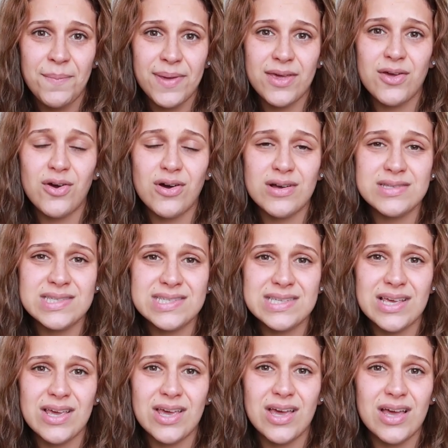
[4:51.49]

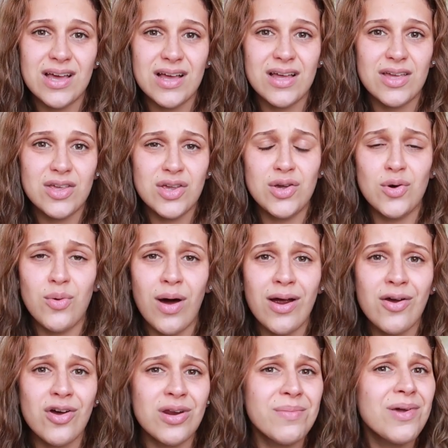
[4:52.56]
because you
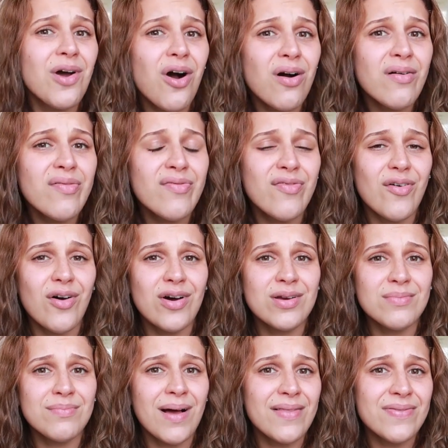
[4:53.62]
are gonna be off
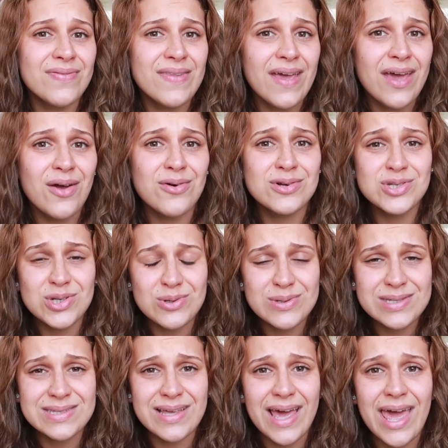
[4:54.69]
on Monday or
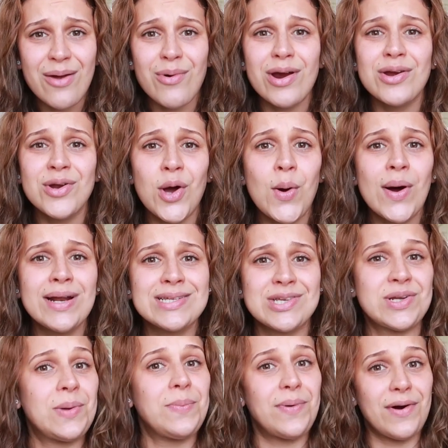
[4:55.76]
Tuesday where no one is
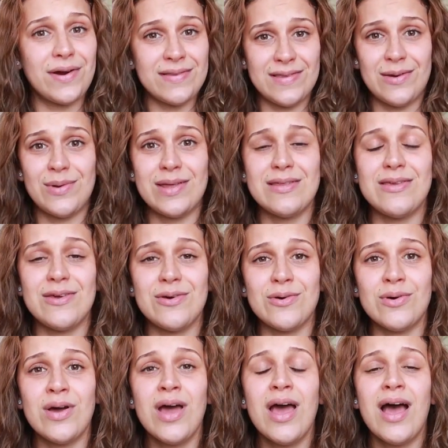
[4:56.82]
gonna party with
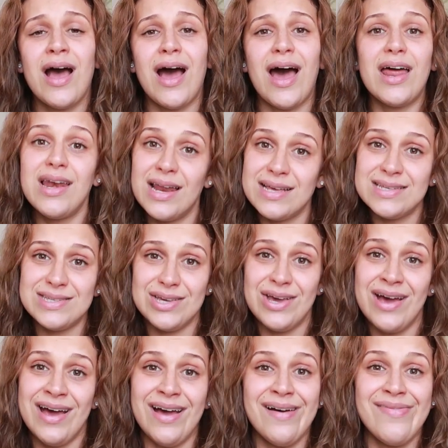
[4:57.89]
you unless
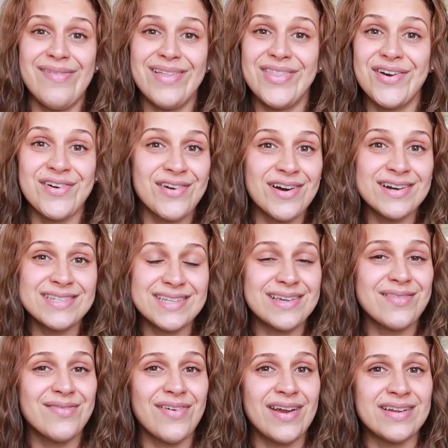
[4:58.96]
you have other
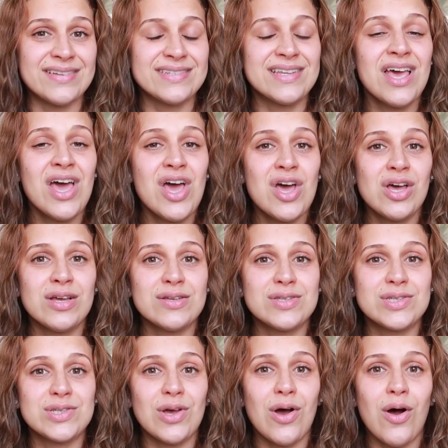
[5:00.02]
nursing friends.
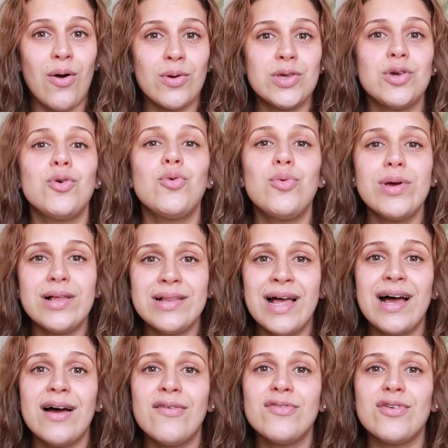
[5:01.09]
So you will
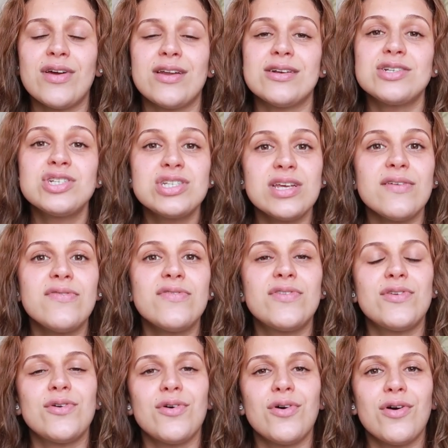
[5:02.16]
have to kind of
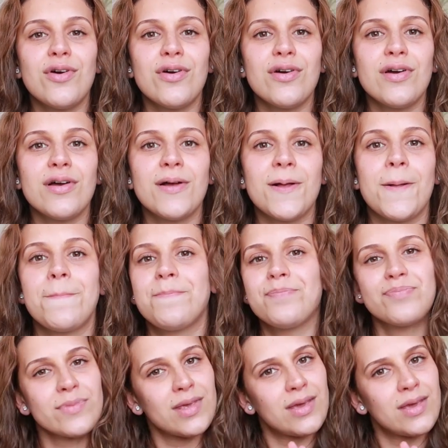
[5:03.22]
shift your, um,